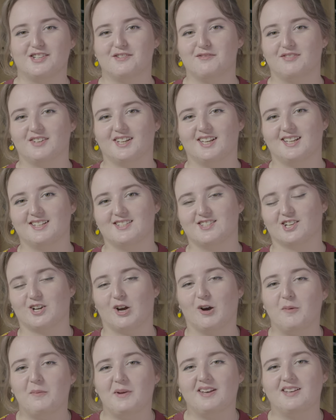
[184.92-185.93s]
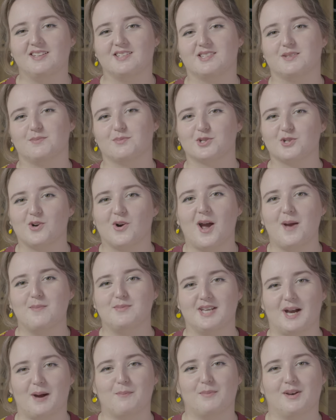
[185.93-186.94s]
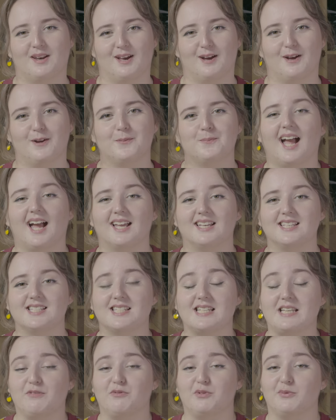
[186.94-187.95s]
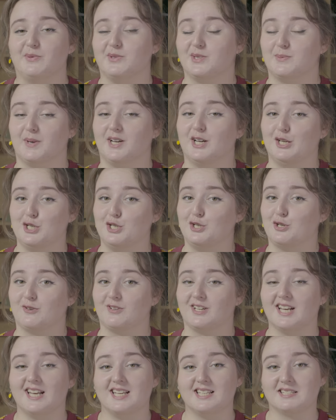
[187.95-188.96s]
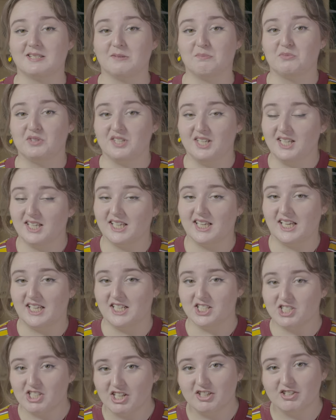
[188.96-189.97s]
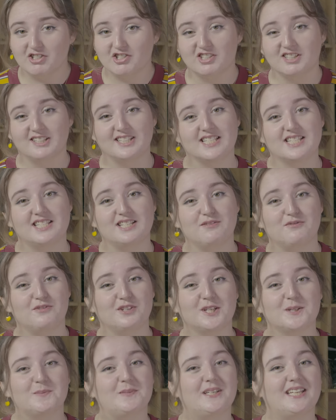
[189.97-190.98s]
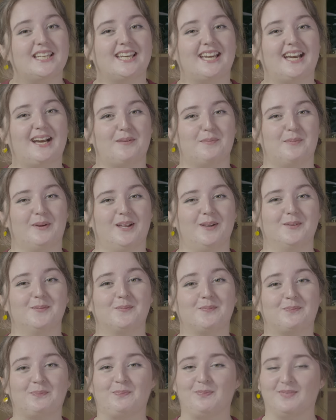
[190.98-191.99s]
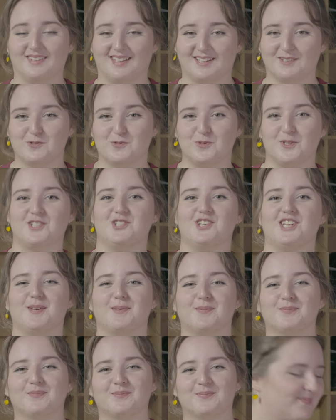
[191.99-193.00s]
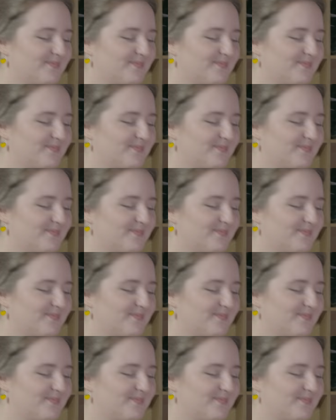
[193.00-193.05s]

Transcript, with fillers: Don't forget to comment and subscribe down below. And if we've inspired you to create something, get in touch and let's see if we can make it happen. Thanks for watching.